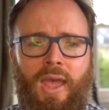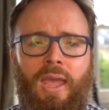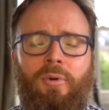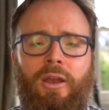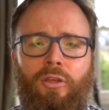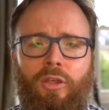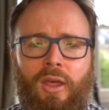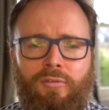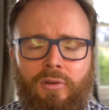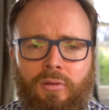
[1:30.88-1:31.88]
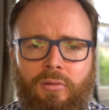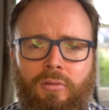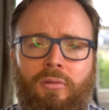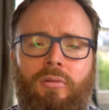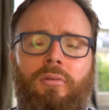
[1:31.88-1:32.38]
A minor 7,
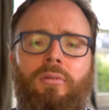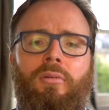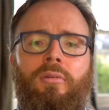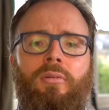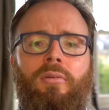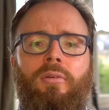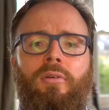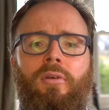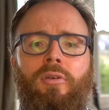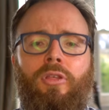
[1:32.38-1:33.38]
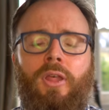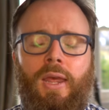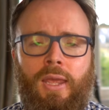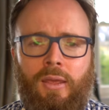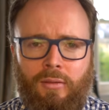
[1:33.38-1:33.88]

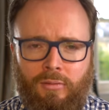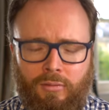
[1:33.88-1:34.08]
C,